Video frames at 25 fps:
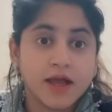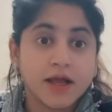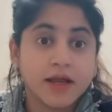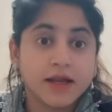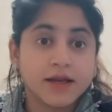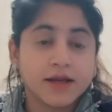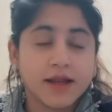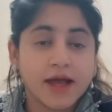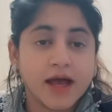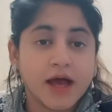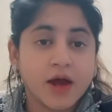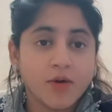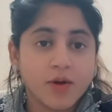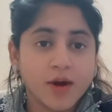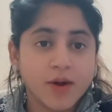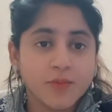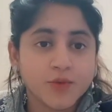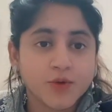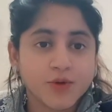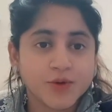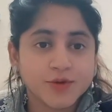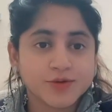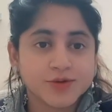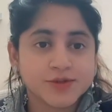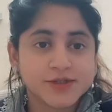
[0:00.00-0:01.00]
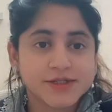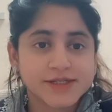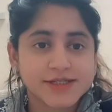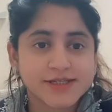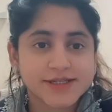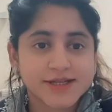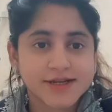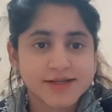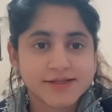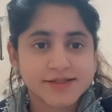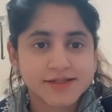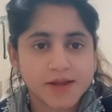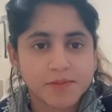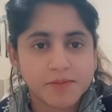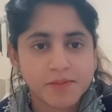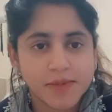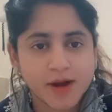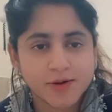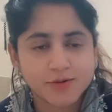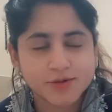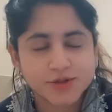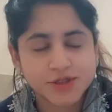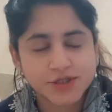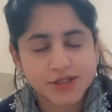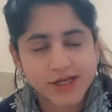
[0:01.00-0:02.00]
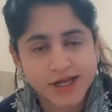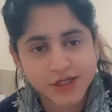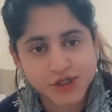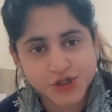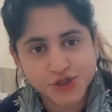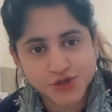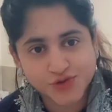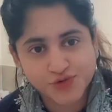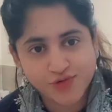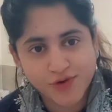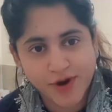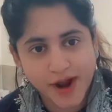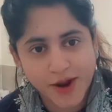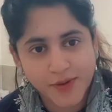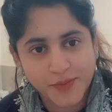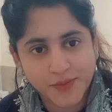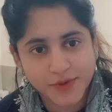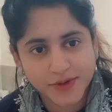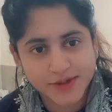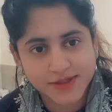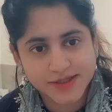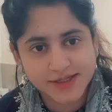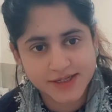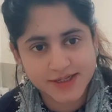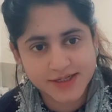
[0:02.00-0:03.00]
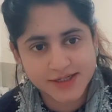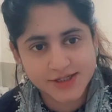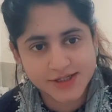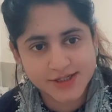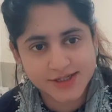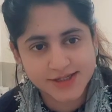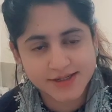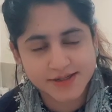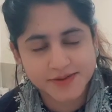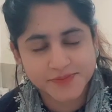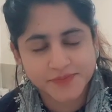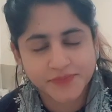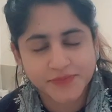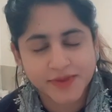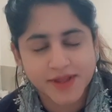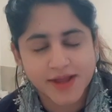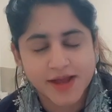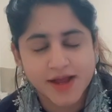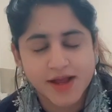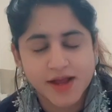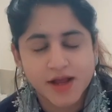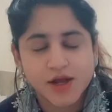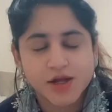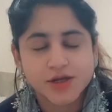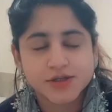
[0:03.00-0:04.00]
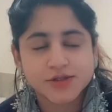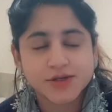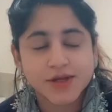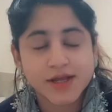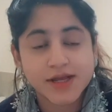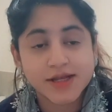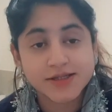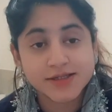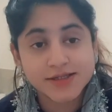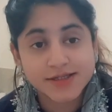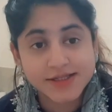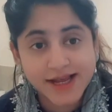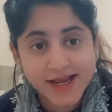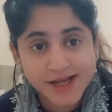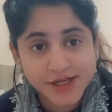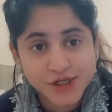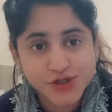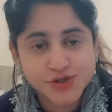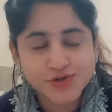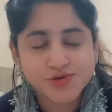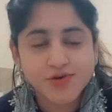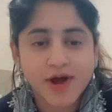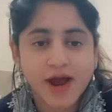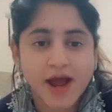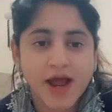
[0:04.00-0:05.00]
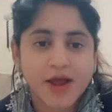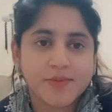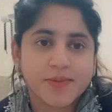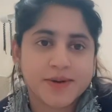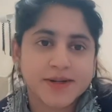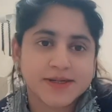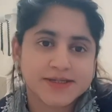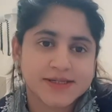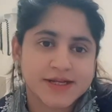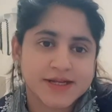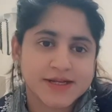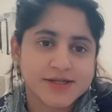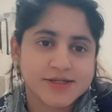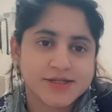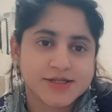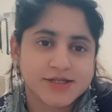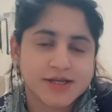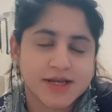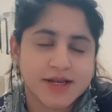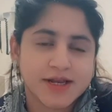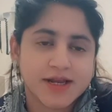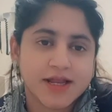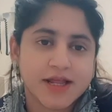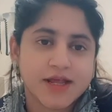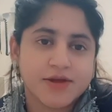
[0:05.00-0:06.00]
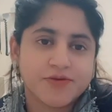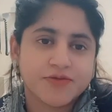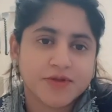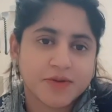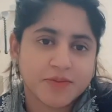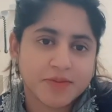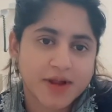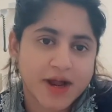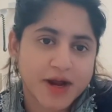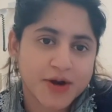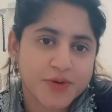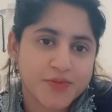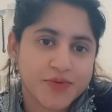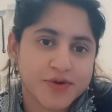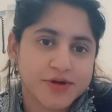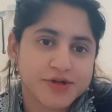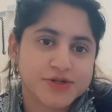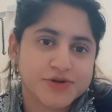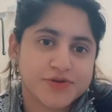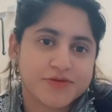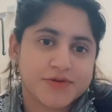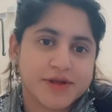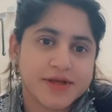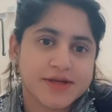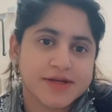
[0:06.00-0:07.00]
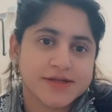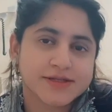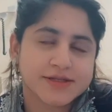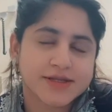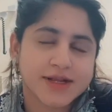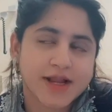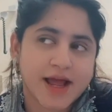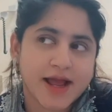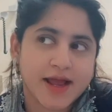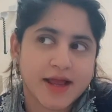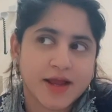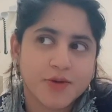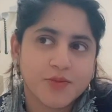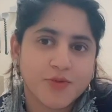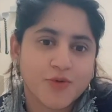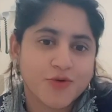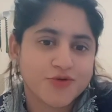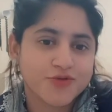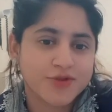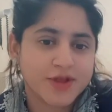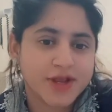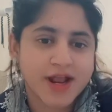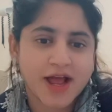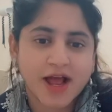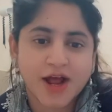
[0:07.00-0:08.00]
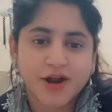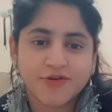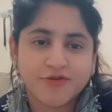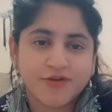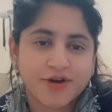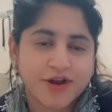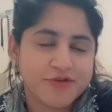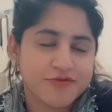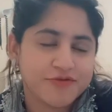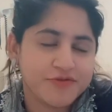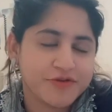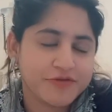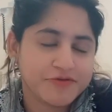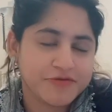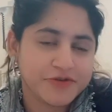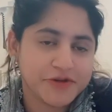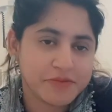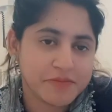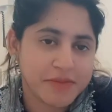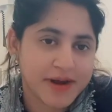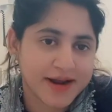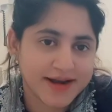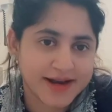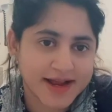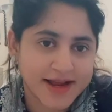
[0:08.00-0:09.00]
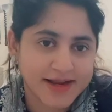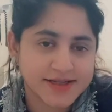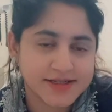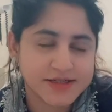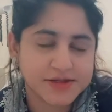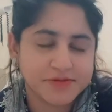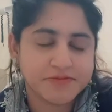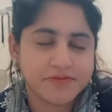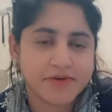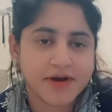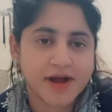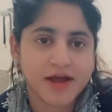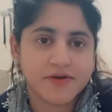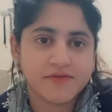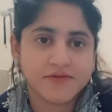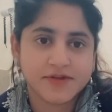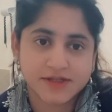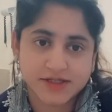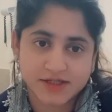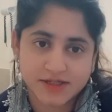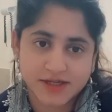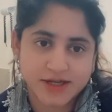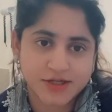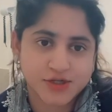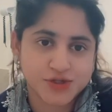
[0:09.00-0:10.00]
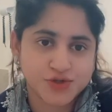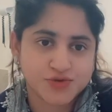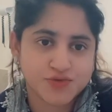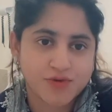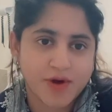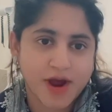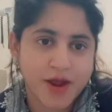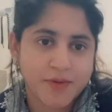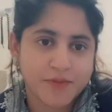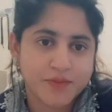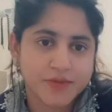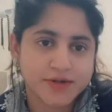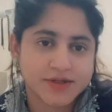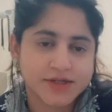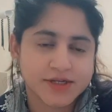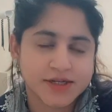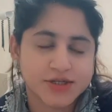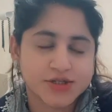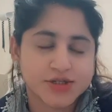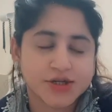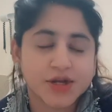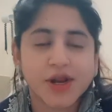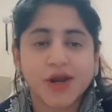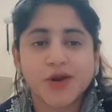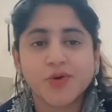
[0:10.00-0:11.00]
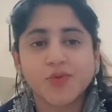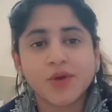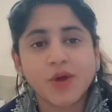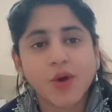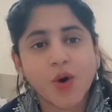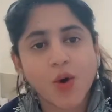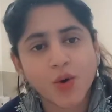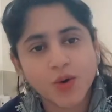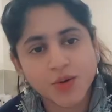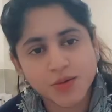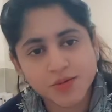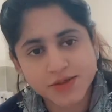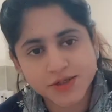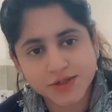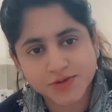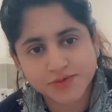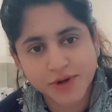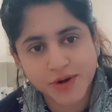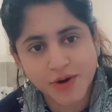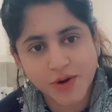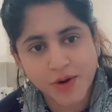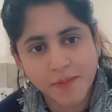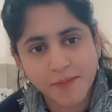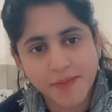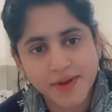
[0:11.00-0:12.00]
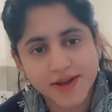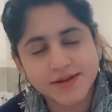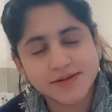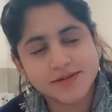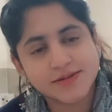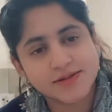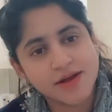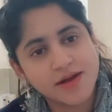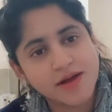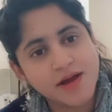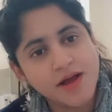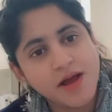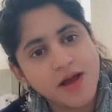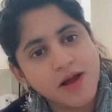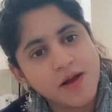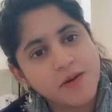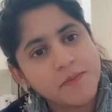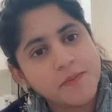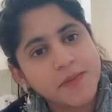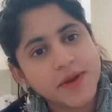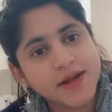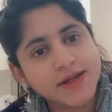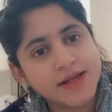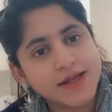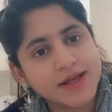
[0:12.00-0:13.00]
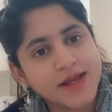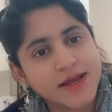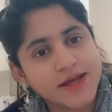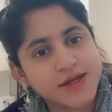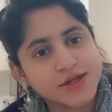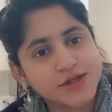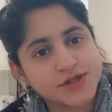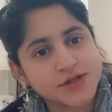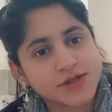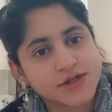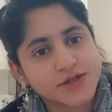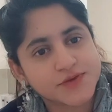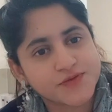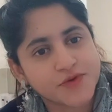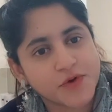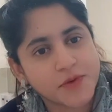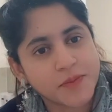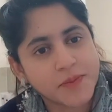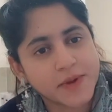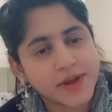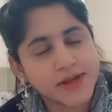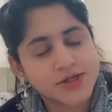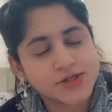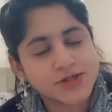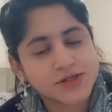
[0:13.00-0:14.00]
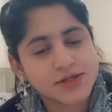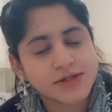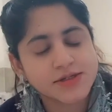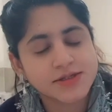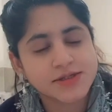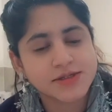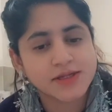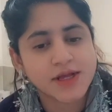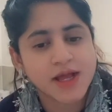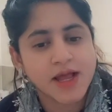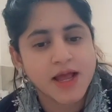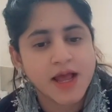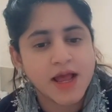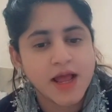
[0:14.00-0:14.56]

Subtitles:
Now I'm going to discuss about stage 2 hypertension. So in stage 2 hypertension, if the blood pressure is like more than 150/95, it's stage 2 hypertension, and we always recommend medications for patients.